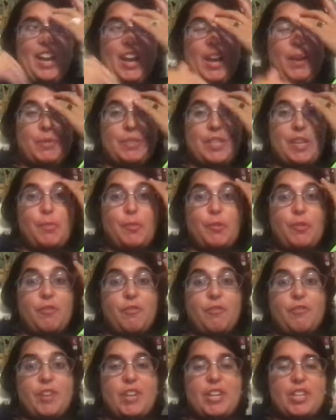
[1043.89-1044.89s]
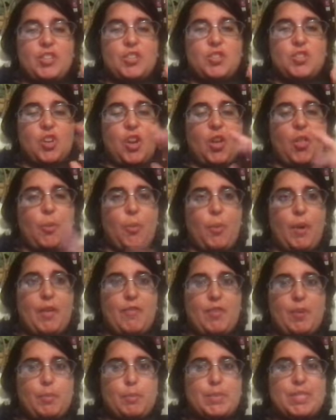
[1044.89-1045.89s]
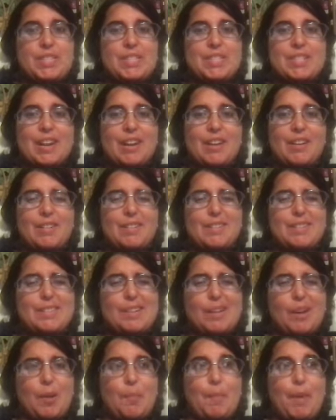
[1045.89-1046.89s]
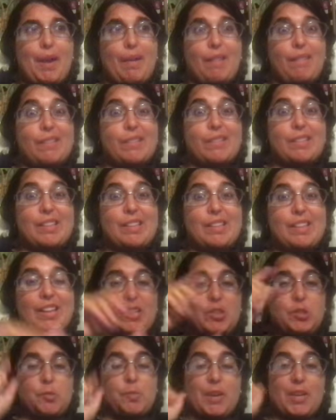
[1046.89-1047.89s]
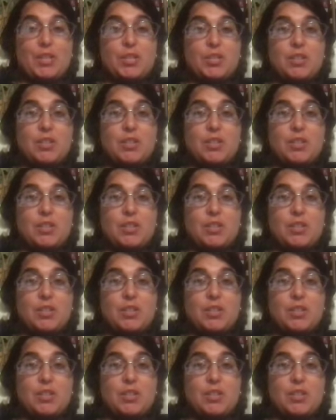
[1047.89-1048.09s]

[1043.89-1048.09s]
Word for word: I was able to finish The Wife Upstairs on my early, like to my